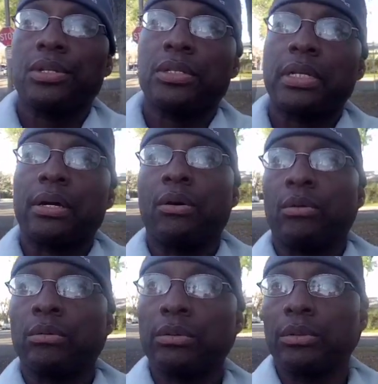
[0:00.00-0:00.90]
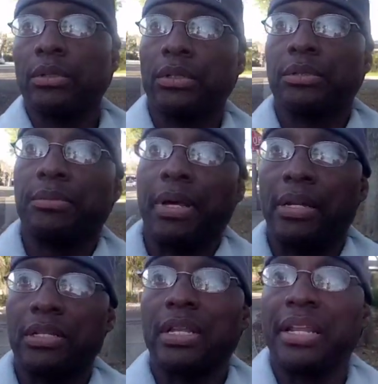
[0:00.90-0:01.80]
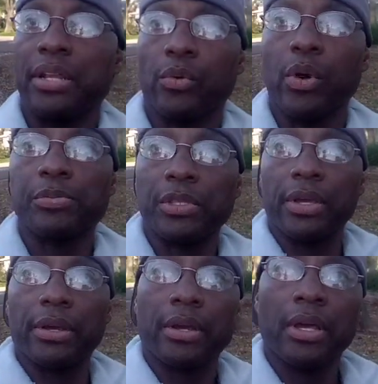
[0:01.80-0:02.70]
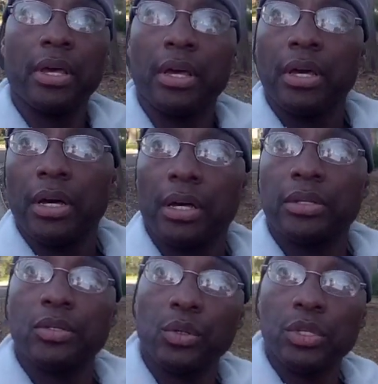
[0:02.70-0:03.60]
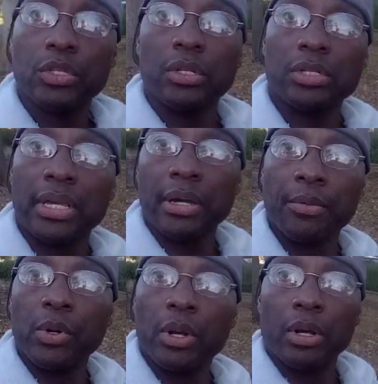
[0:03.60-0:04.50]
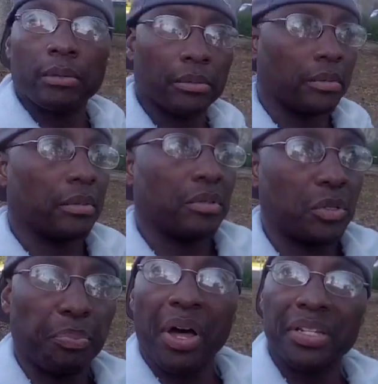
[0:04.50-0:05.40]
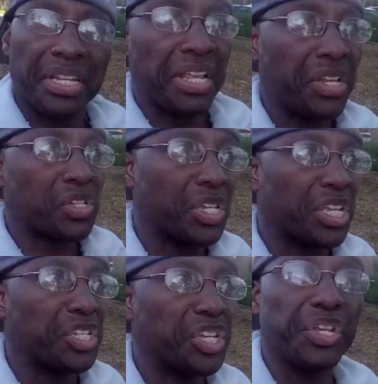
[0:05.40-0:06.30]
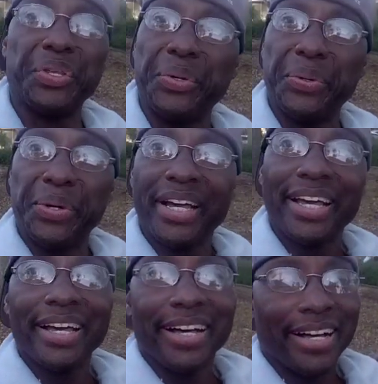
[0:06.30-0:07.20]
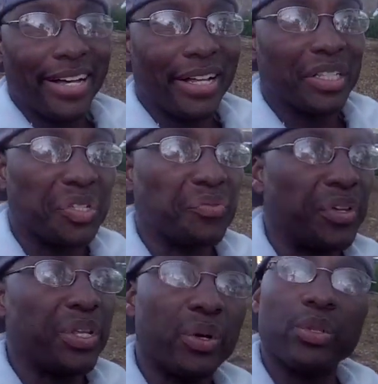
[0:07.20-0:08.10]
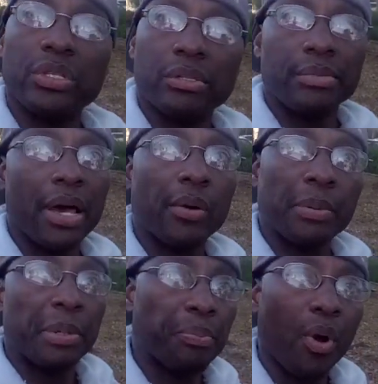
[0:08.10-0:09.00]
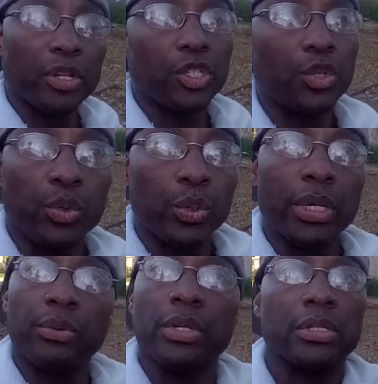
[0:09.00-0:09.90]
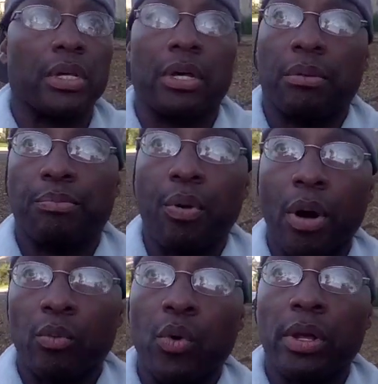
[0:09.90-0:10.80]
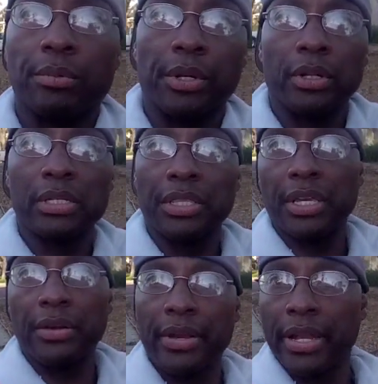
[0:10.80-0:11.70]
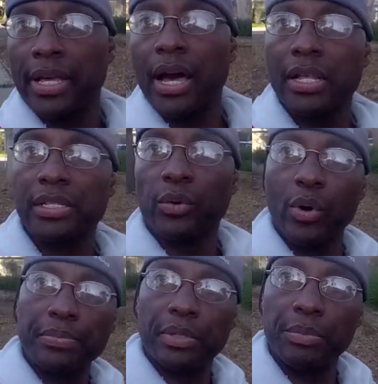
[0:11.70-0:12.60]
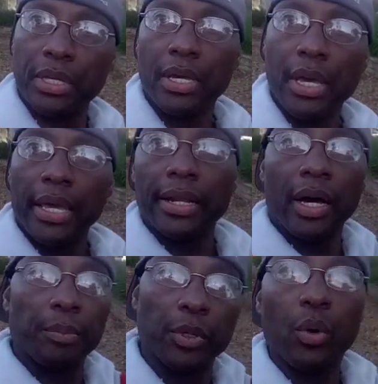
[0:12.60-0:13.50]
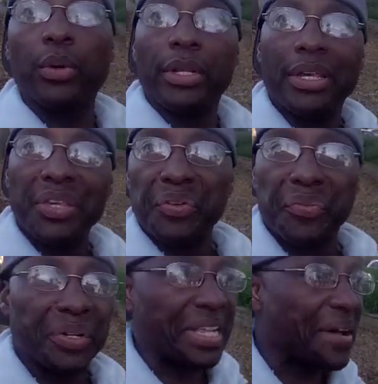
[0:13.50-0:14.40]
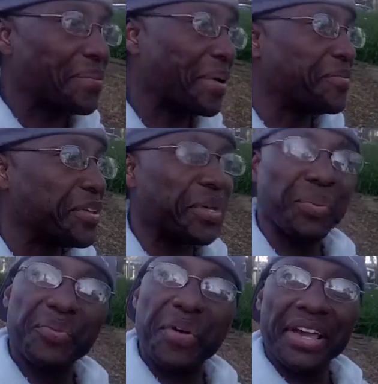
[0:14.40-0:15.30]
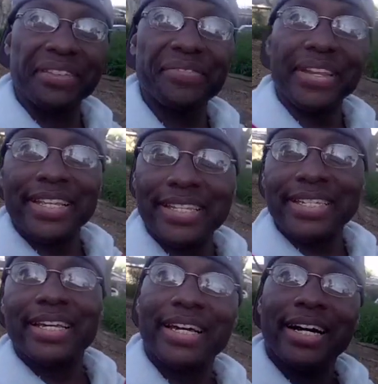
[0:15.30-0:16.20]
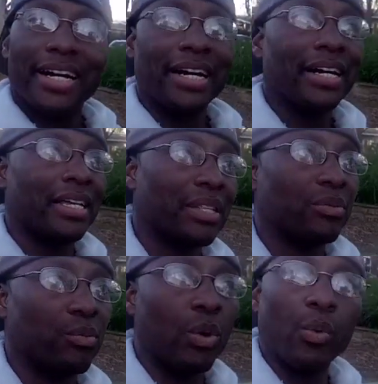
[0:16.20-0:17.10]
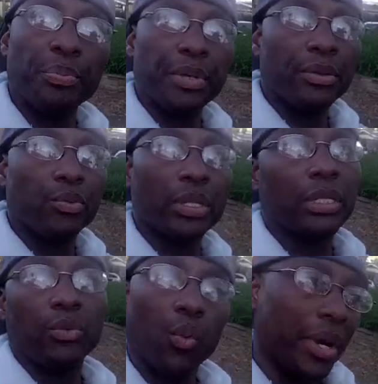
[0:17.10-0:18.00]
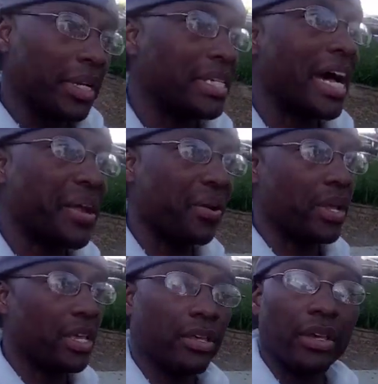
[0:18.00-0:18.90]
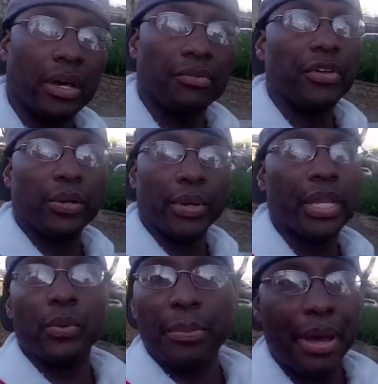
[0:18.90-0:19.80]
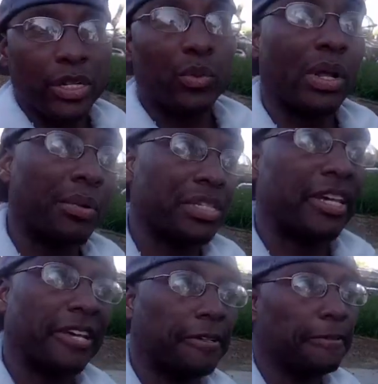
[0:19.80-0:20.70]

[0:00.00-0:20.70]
looks like, oh, I had a slight interruption there. So this looks like I'm going to spontaneously continue this video. This is now going to be part 2. It was part 1, but it looks like the internet guys interrupted me and uploaded the first half of my video before I can finish what would be really one entire video. Anyway, back to what I was saying.